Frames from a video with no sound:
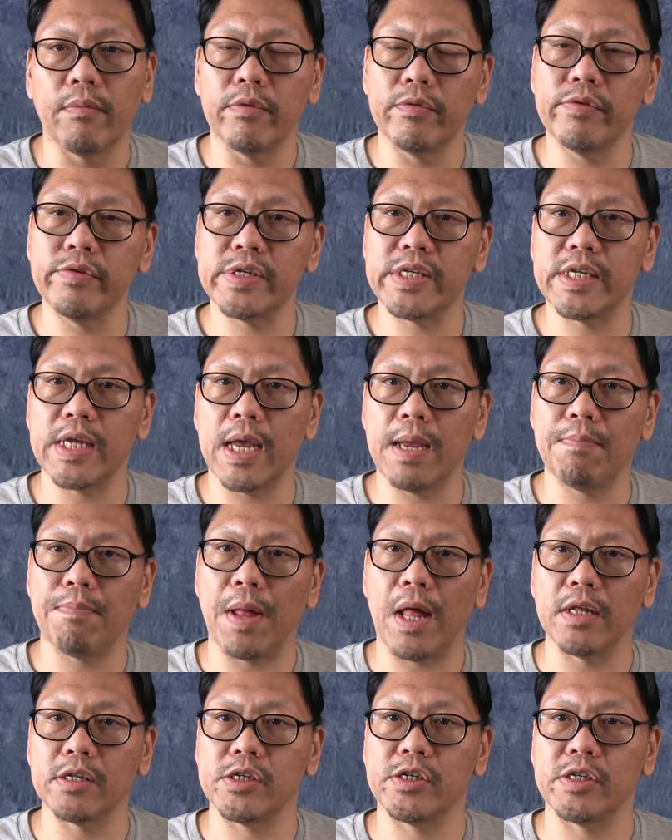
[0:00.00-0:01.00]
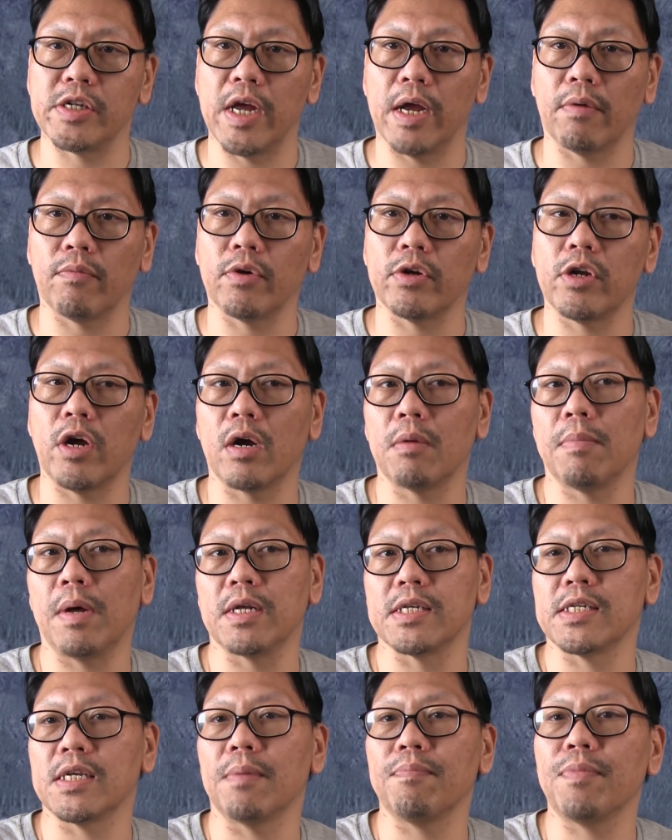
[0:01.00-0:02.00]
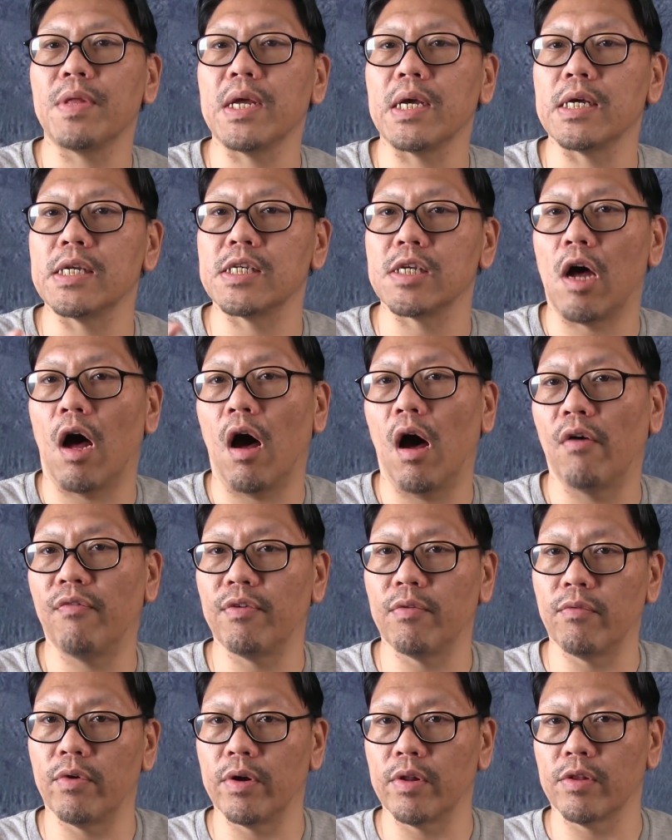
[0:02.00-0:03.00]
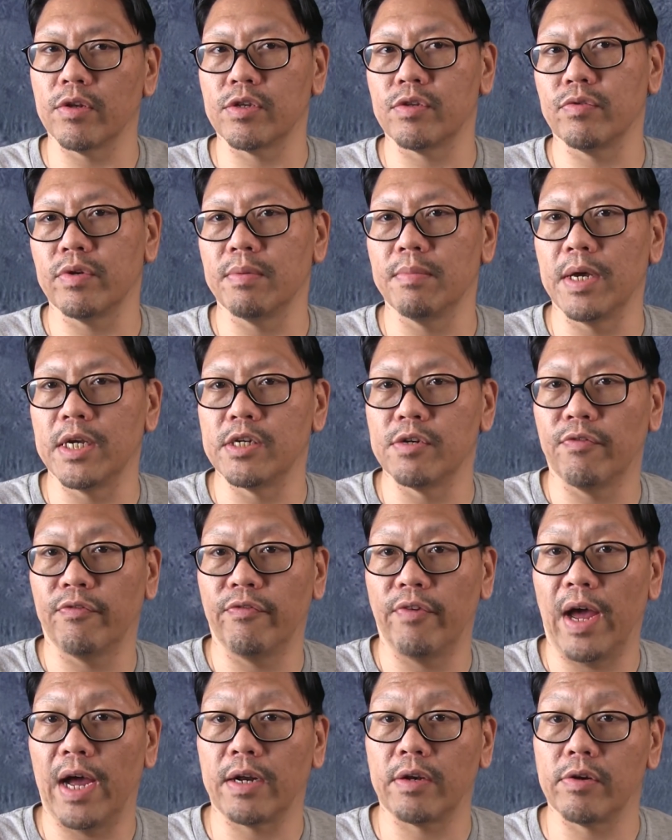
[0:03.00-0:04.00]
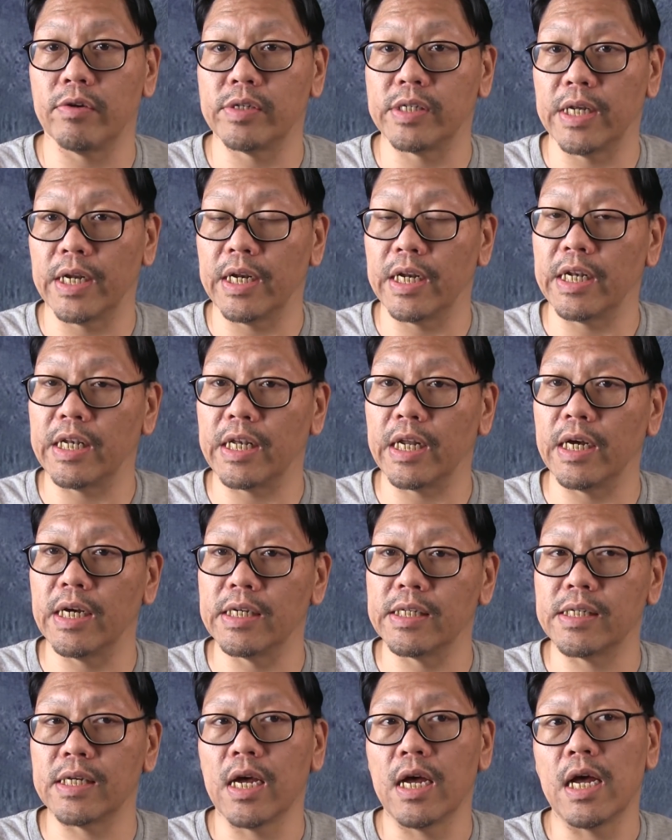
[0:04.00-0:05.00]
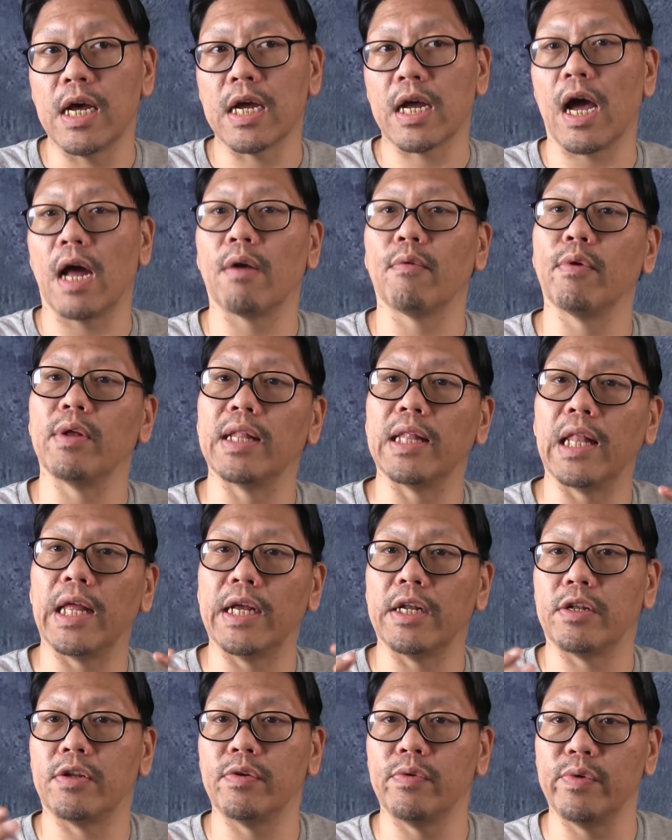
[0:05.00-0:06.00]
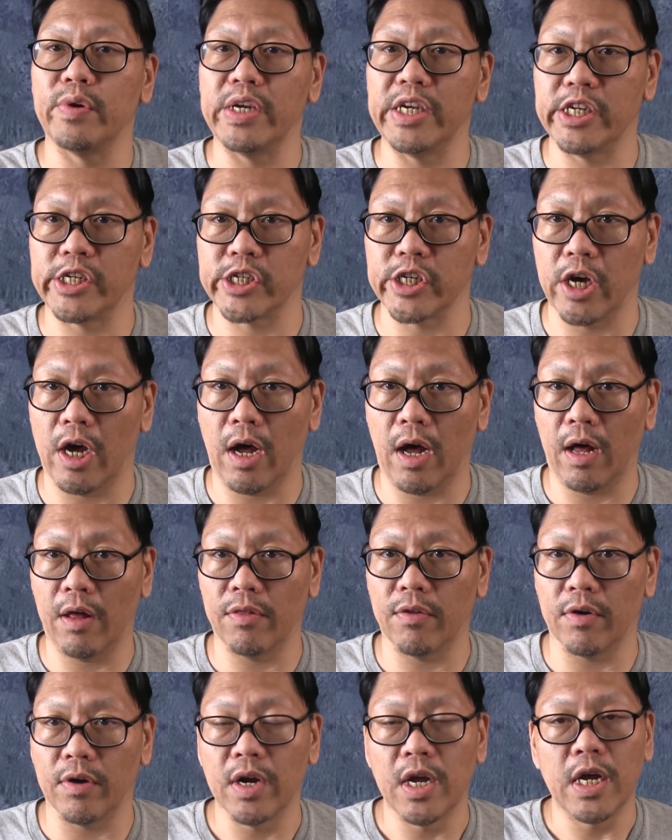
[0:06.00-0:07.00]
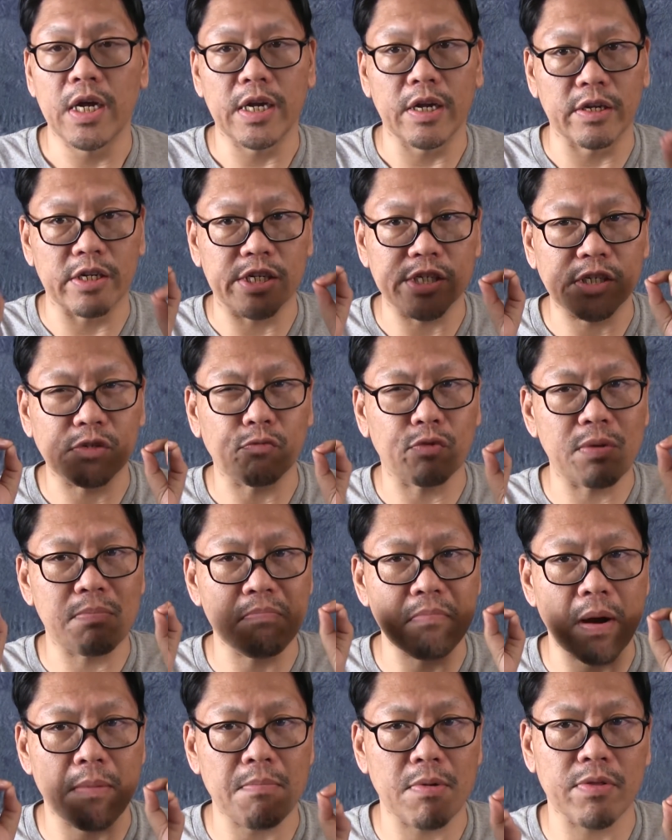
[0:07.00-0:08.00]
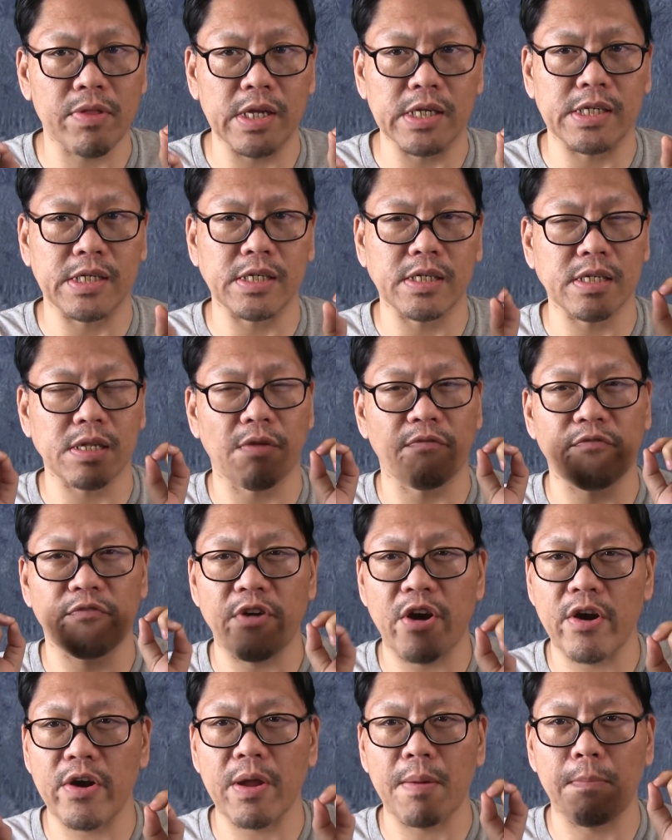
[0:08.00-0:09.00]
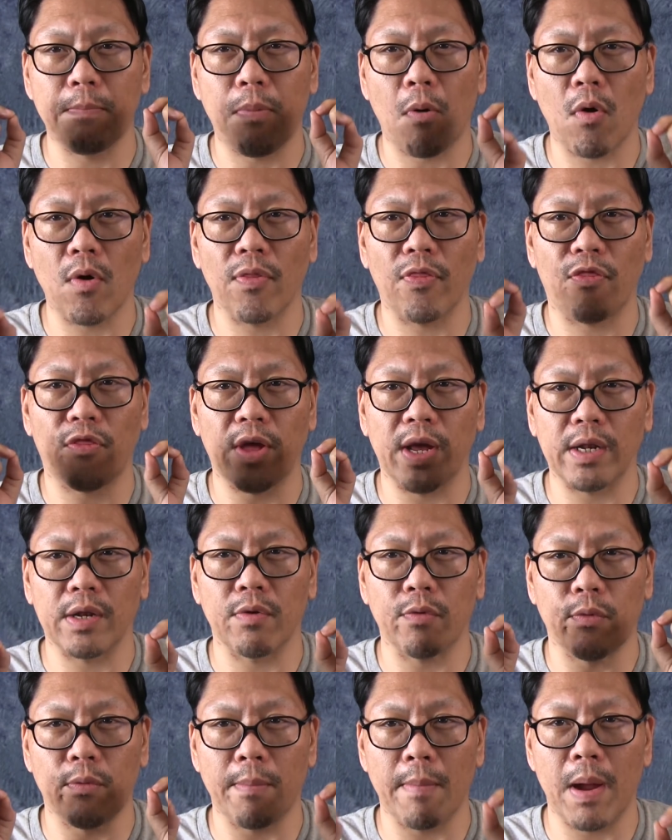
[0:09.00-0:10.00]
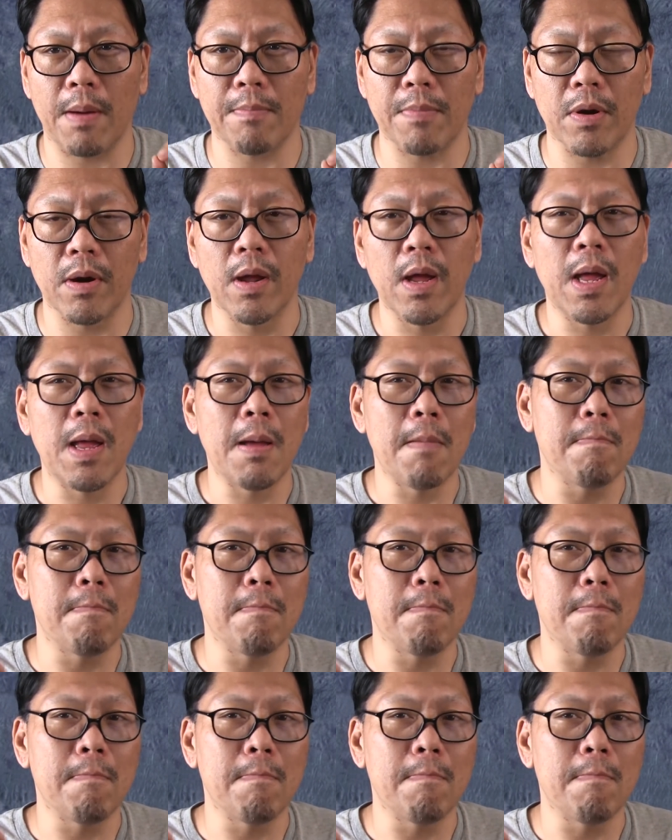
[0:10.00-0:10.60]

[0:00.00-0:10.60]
Now, when we say balance your tank, we're talking about something is off in one of those three major factors, and it does kind of relate to each other. Now, just remember this is the very important thing to remember.